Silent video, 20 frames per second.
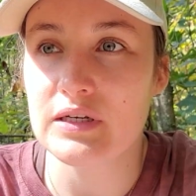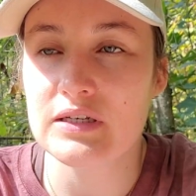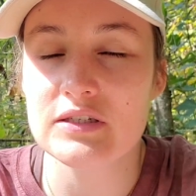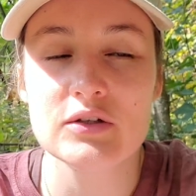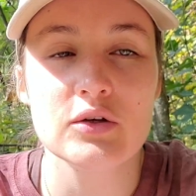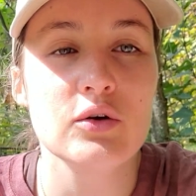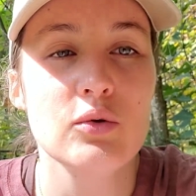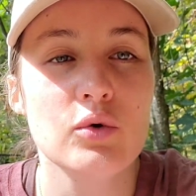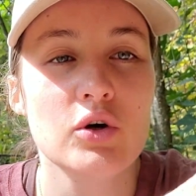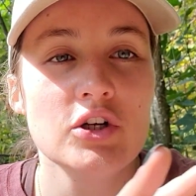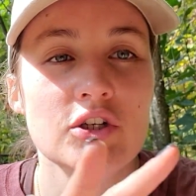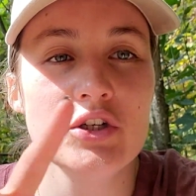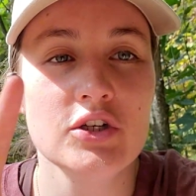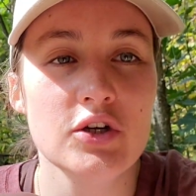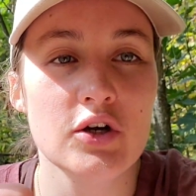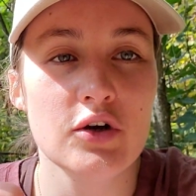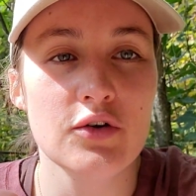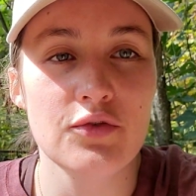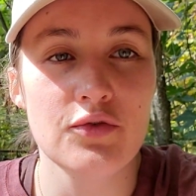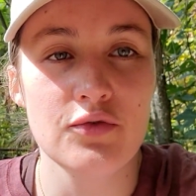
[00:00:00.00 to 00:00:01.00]
So I wandered
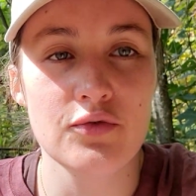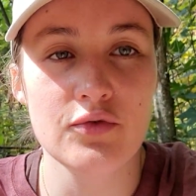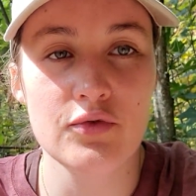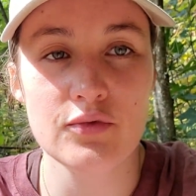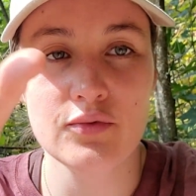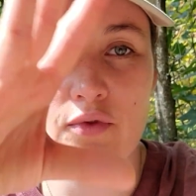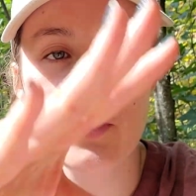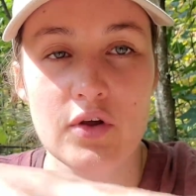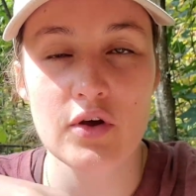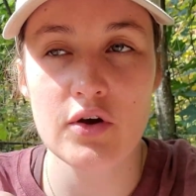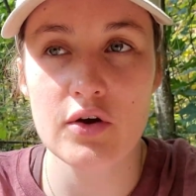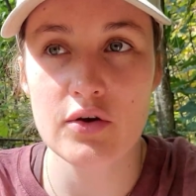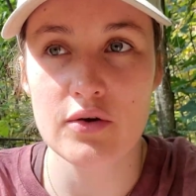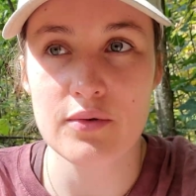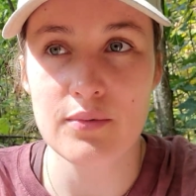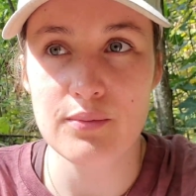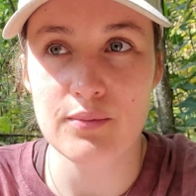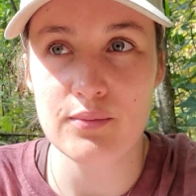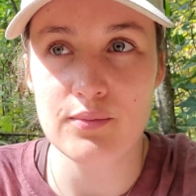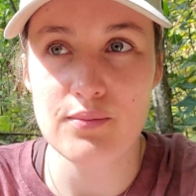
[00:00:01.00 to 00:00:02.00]
off the
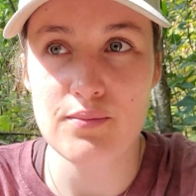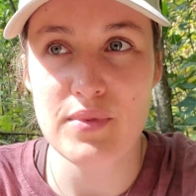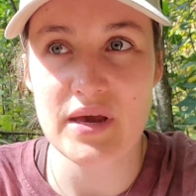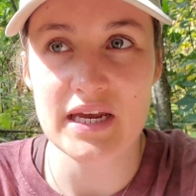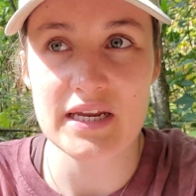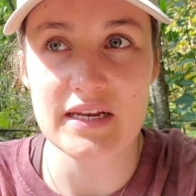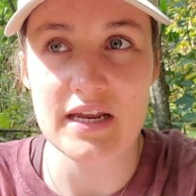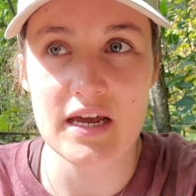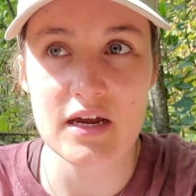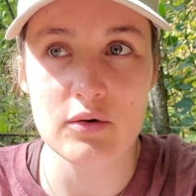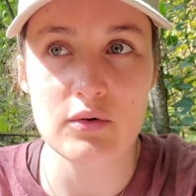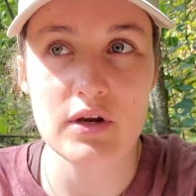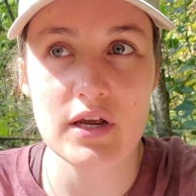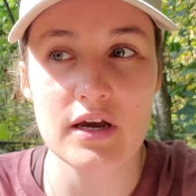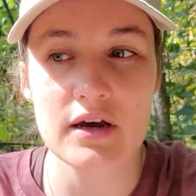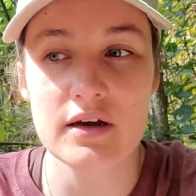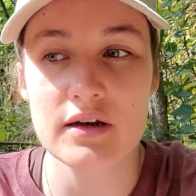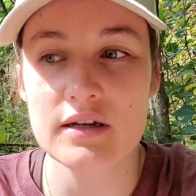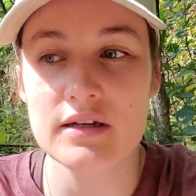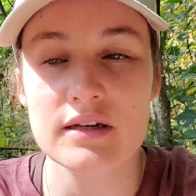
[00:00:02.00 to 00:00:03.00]
main area
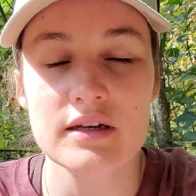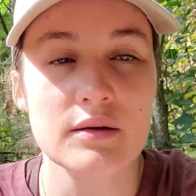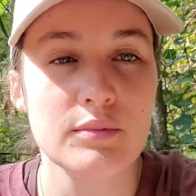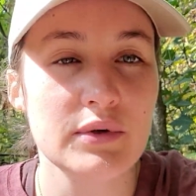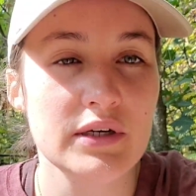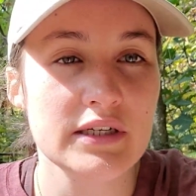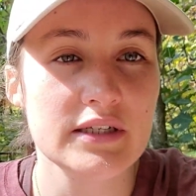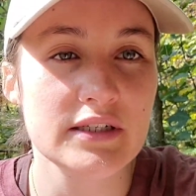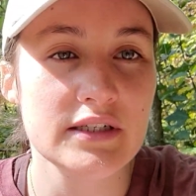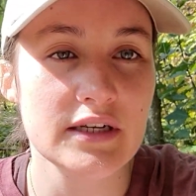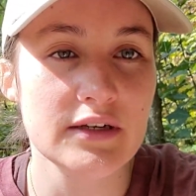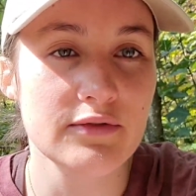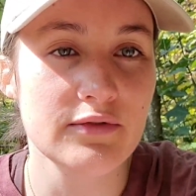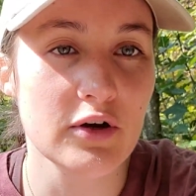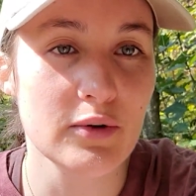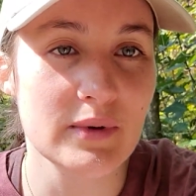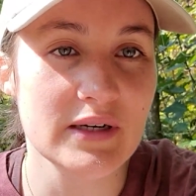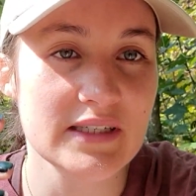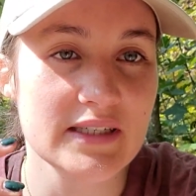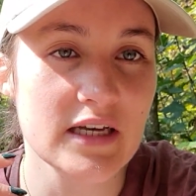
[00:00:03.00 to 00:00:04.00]
a little bit and
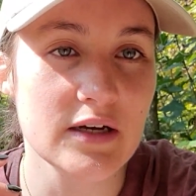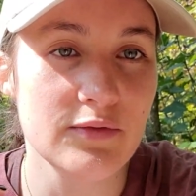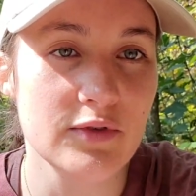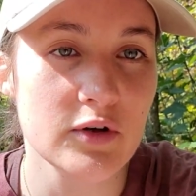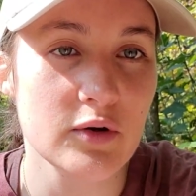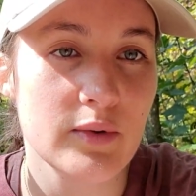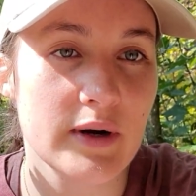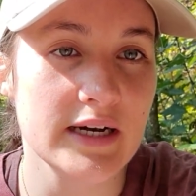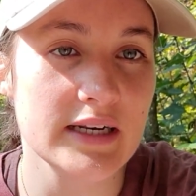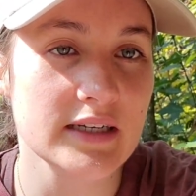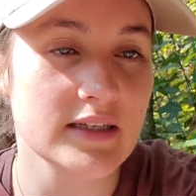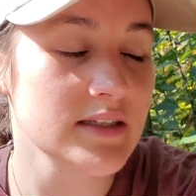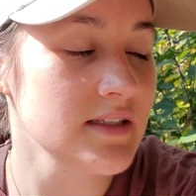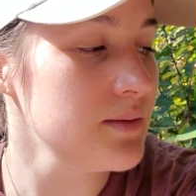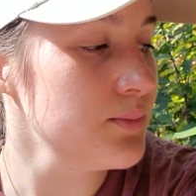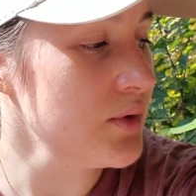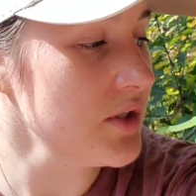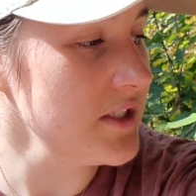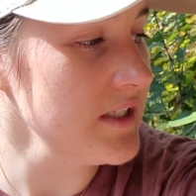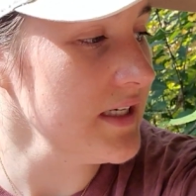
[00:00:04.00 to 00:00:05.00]
found myself a quiet little
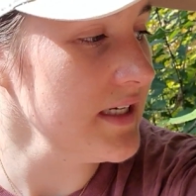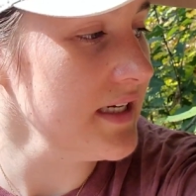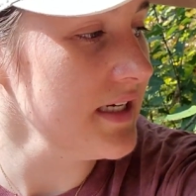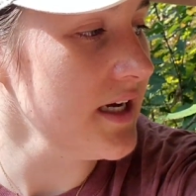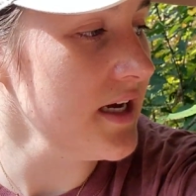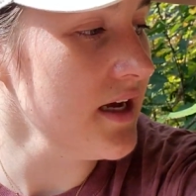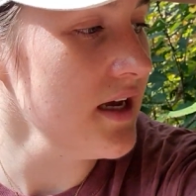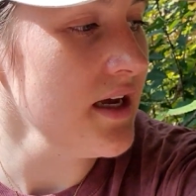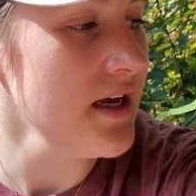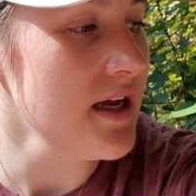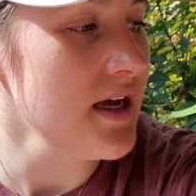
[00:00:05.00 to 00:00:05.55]
spot here,